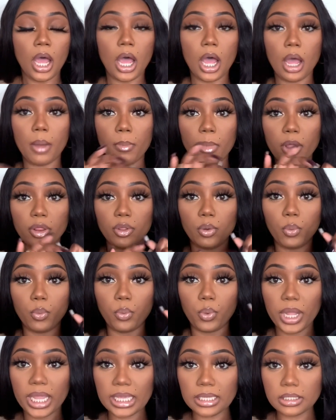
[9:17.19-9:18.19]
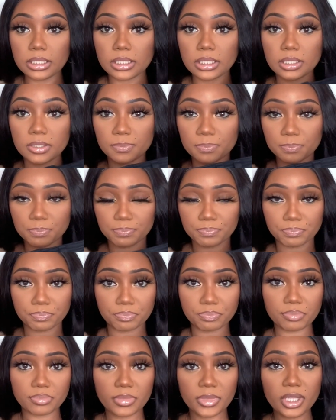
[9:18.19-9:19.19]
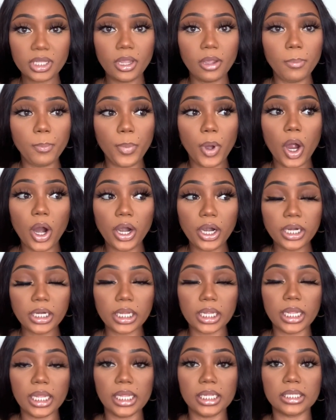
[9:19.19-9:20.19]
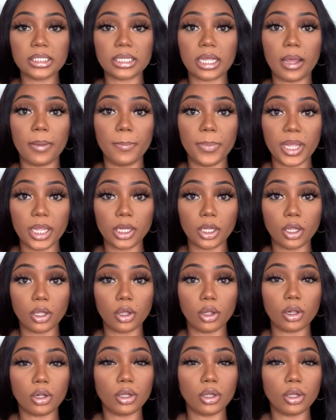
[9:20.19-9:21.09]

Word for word: Um, the waist part is a bit